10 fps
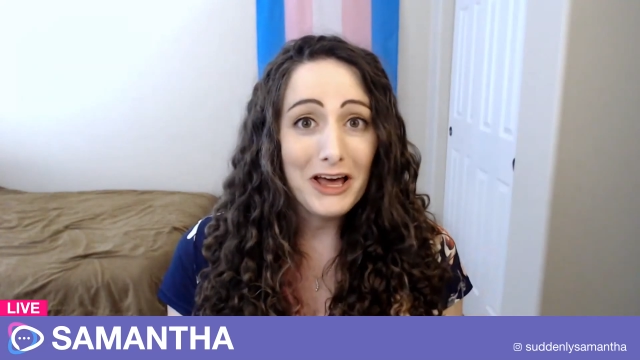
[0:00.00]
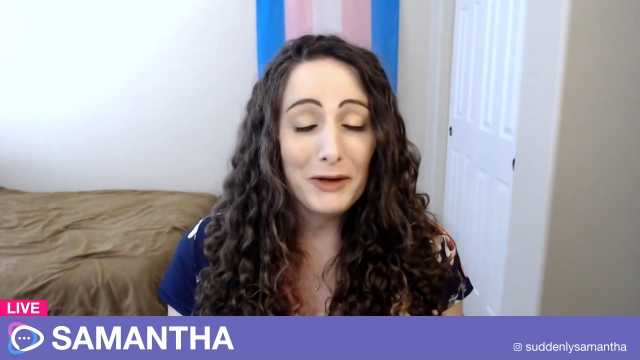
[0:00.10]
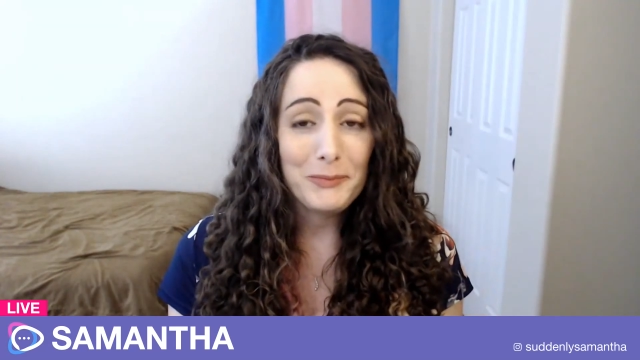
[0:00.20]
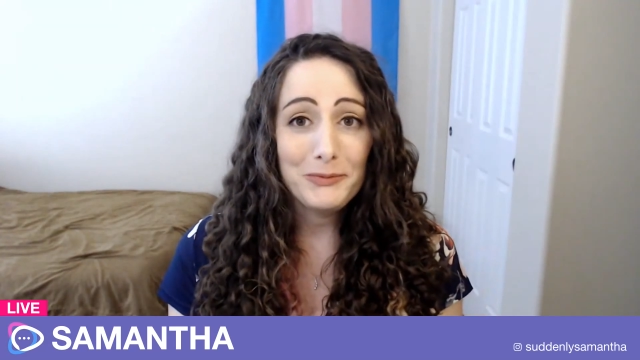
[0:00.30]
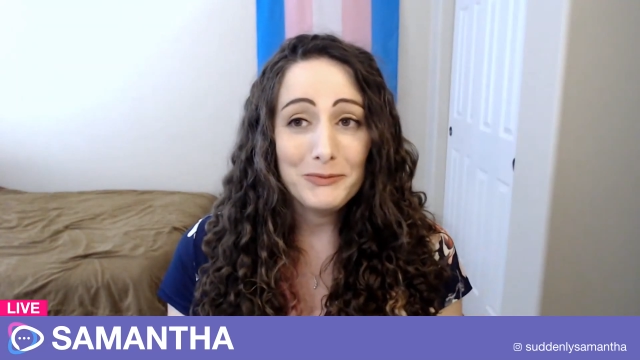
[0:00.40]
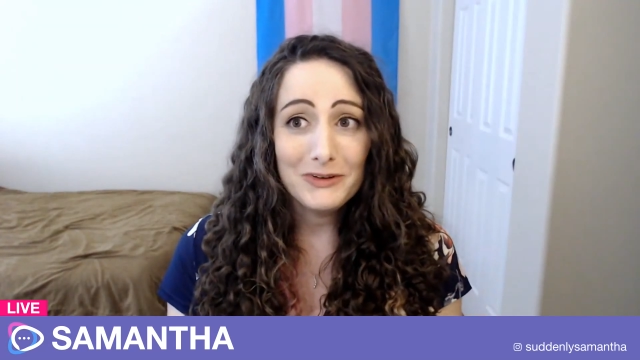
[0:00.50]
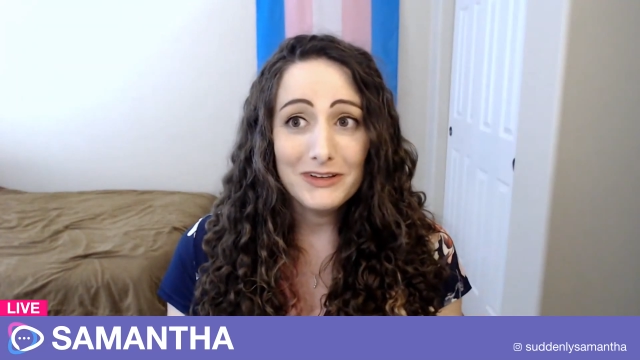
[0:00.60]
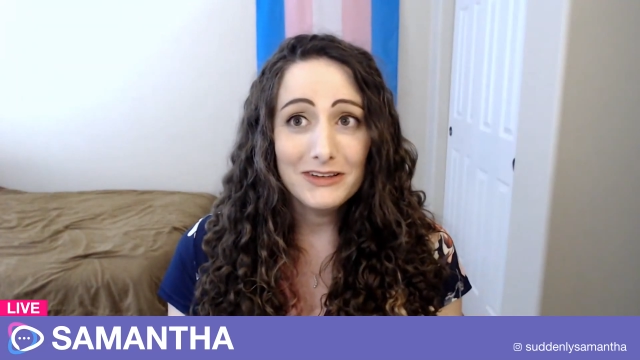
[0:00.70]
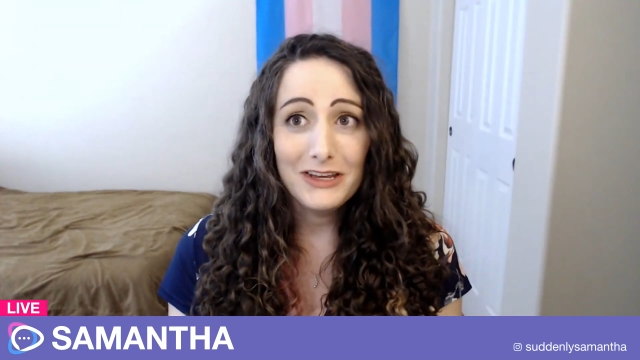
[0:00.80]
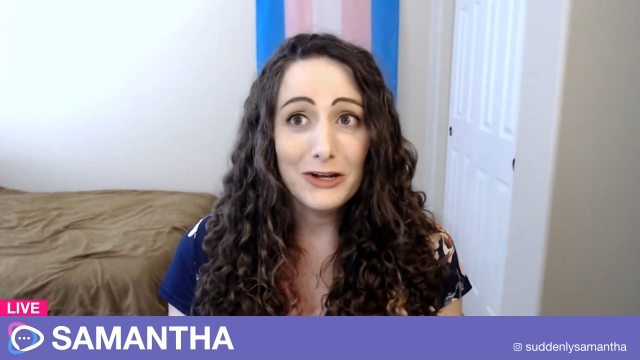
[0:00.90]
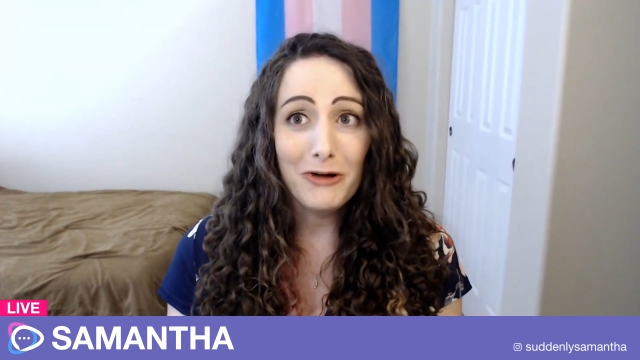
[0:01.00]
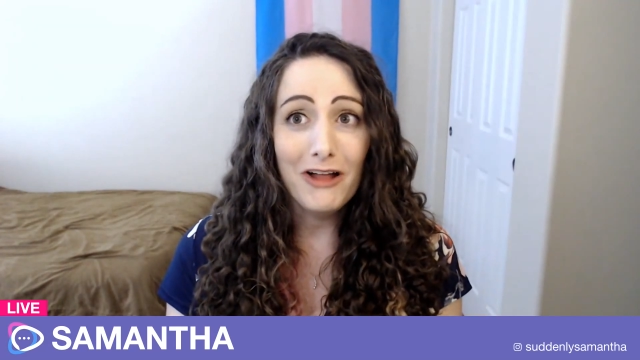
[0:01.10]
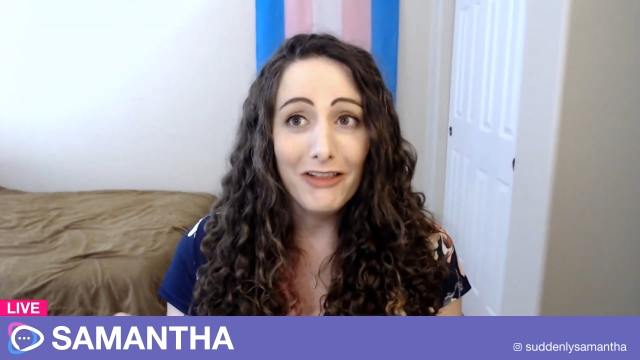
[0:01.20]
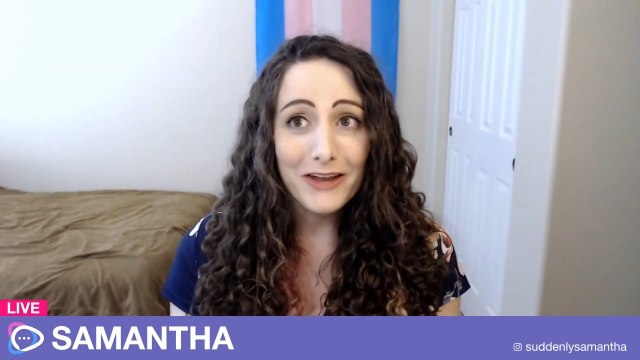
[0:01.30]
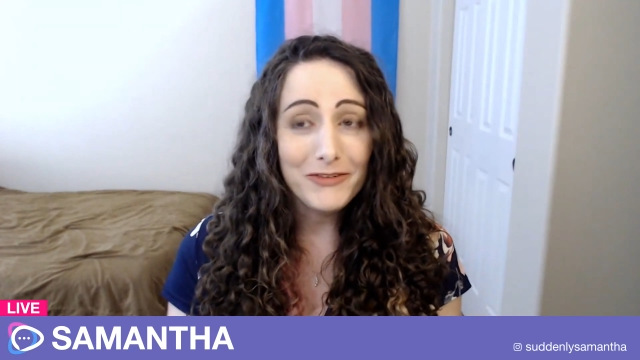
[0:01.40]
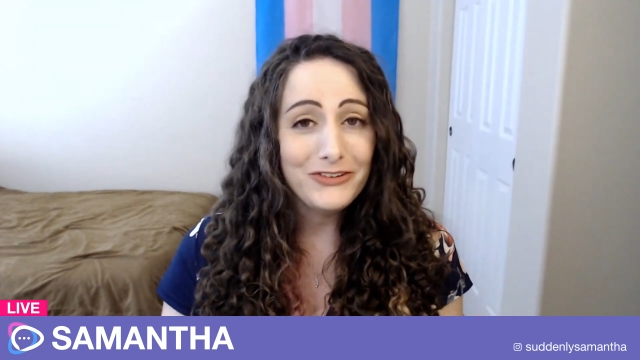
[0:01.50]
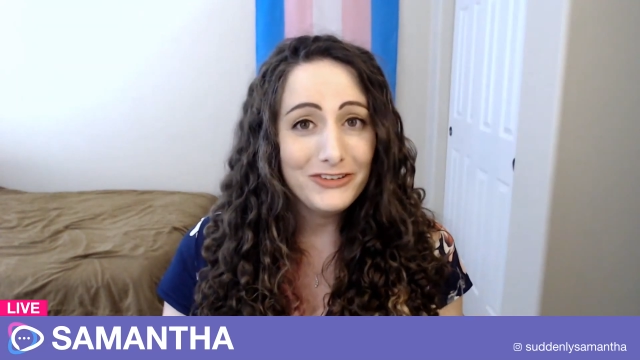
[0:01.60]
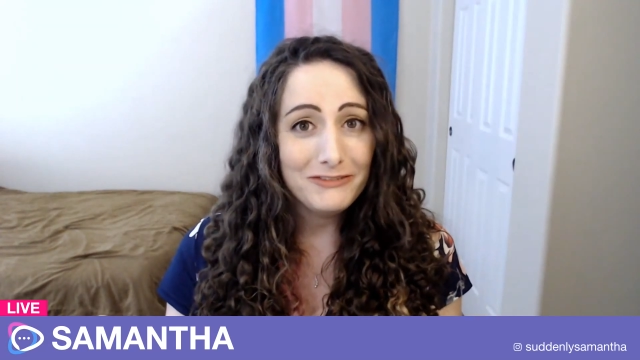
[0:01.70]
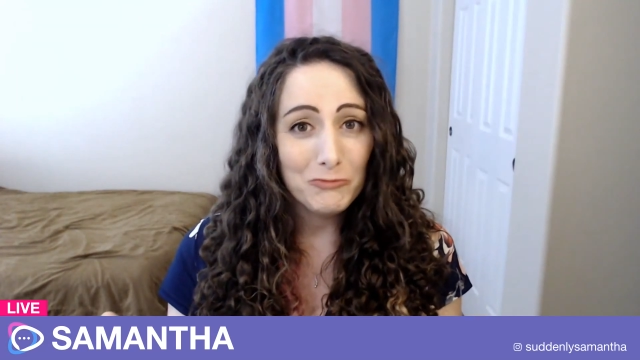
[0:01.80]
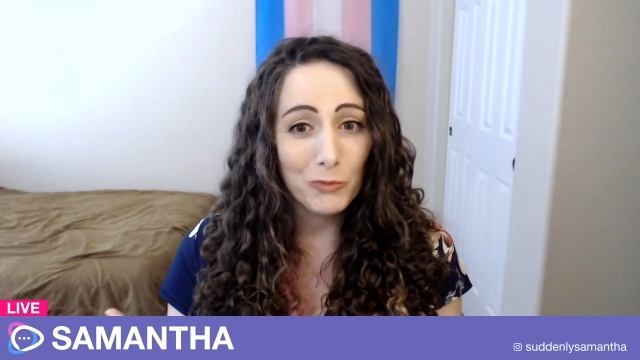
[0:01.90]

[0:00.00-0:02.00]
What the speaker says: up, a lot of us